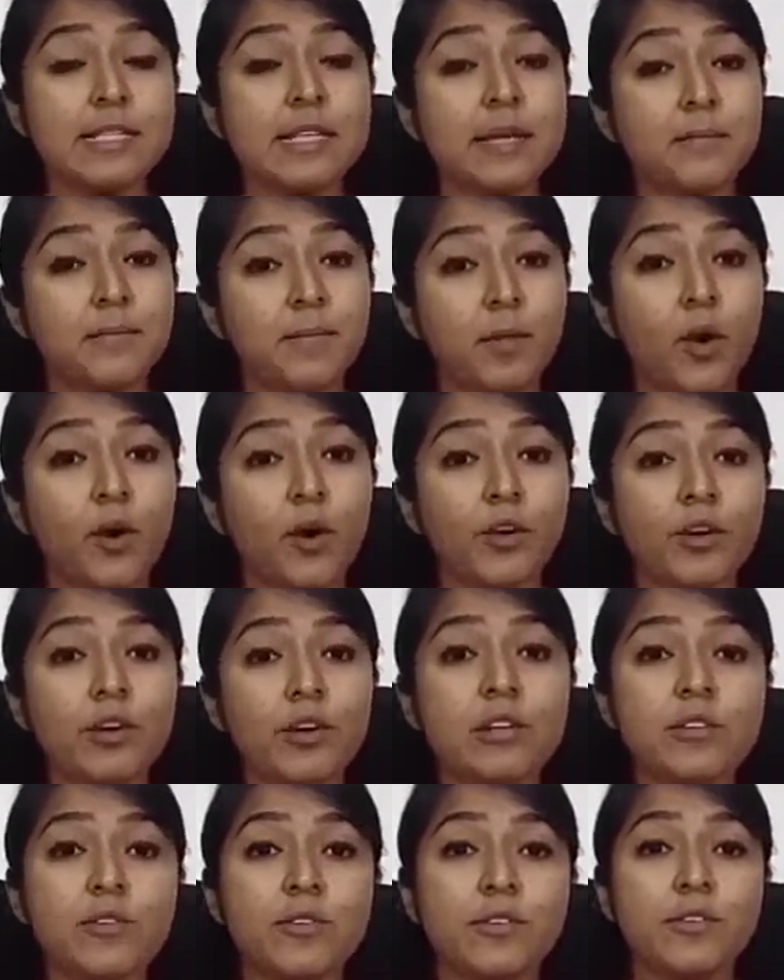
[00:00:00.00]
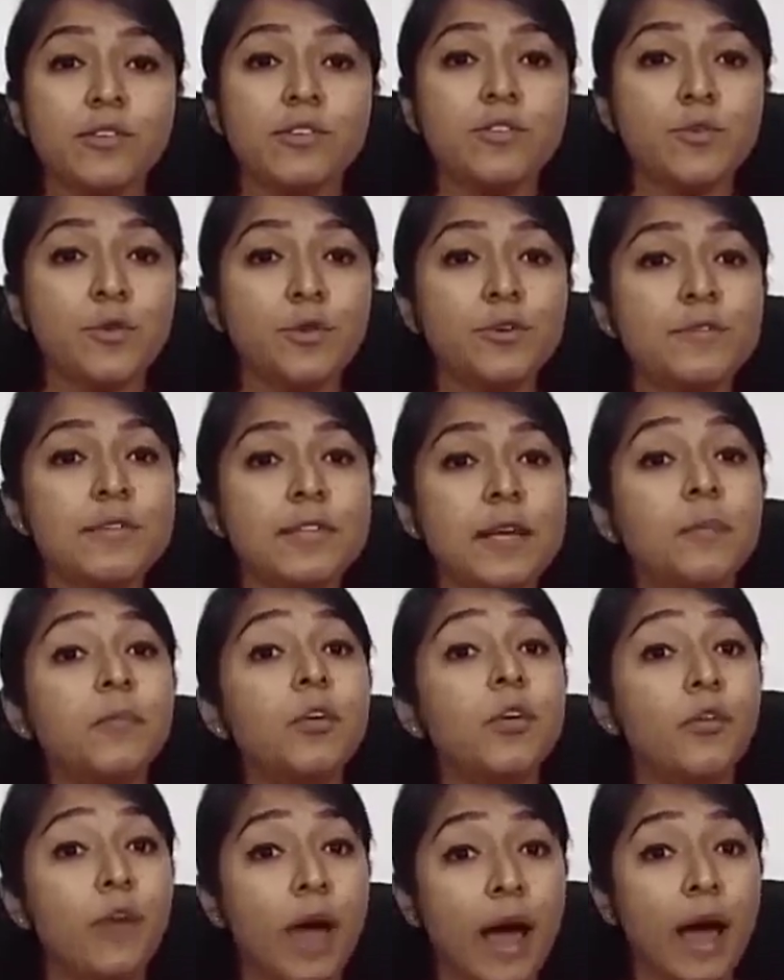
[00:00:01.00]
the employer is going to show you
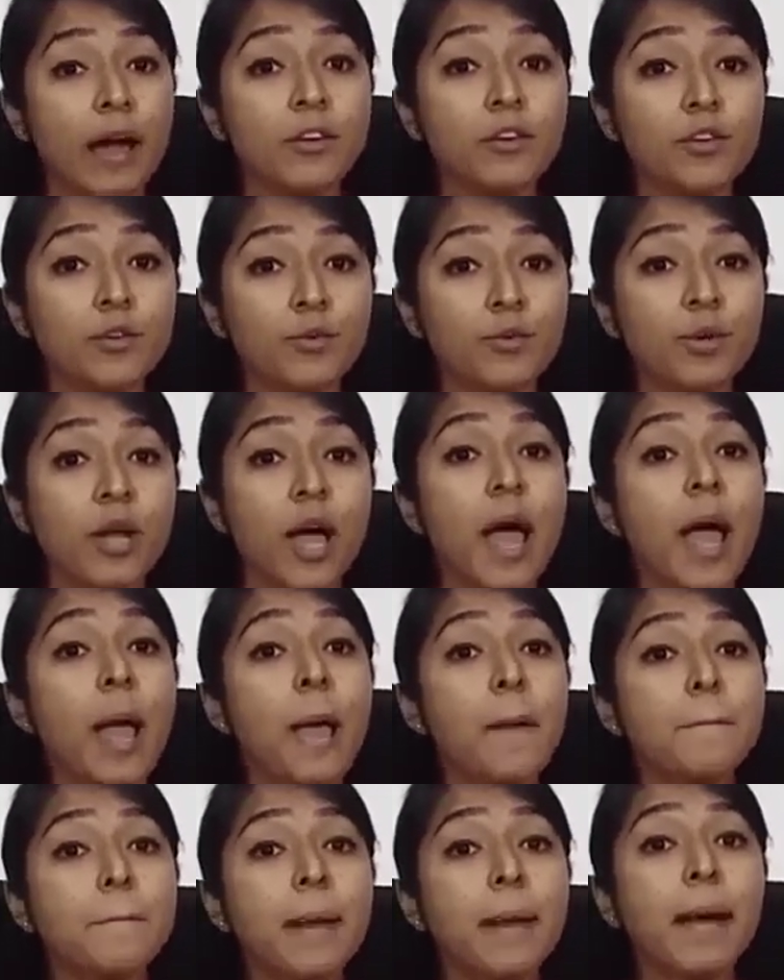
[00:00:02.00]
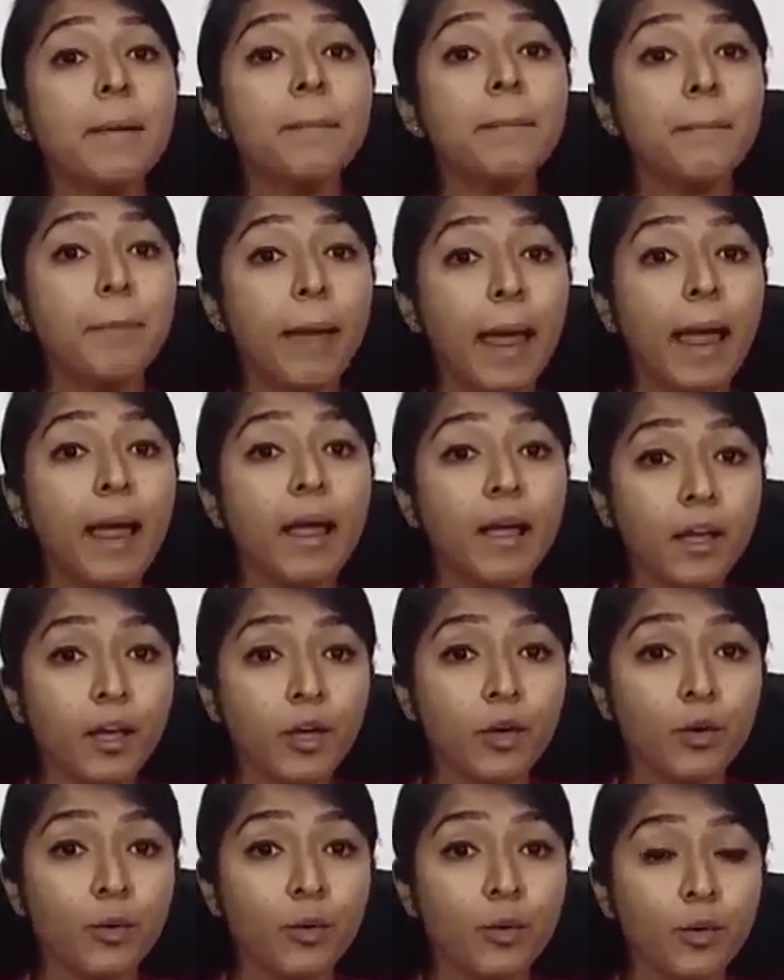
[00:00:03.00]
some gratitude by paying
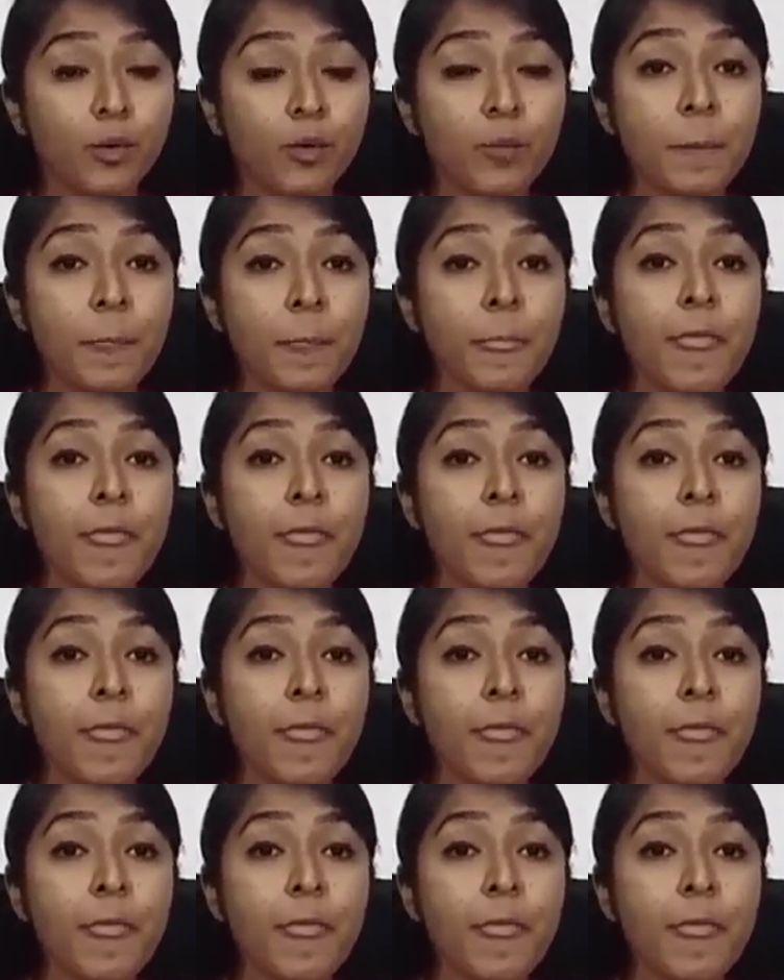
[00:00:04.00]
you